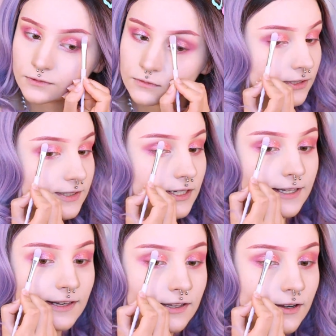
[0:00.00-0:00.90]
This
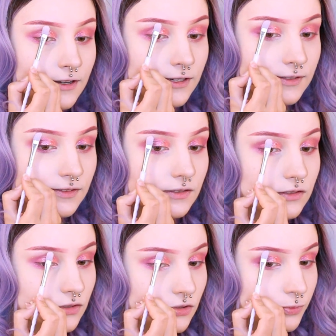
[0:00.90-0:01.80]
highlighter is
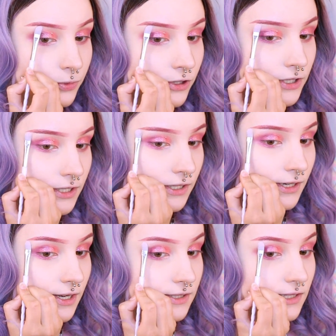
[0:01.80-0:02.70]
so pretty. It
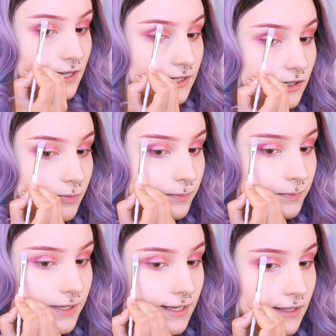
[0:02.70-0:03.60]
has like a
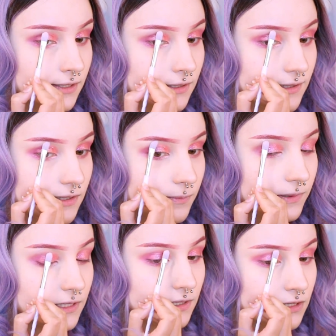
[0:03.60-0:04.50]

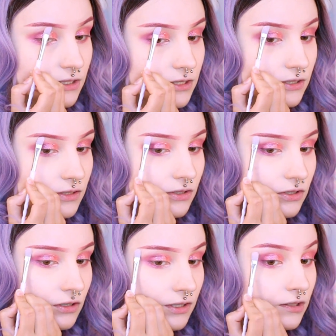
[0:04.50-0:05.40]
pinkish
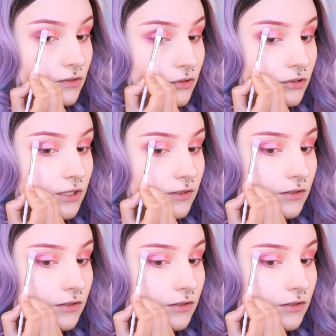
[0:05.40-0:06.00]
shine to it.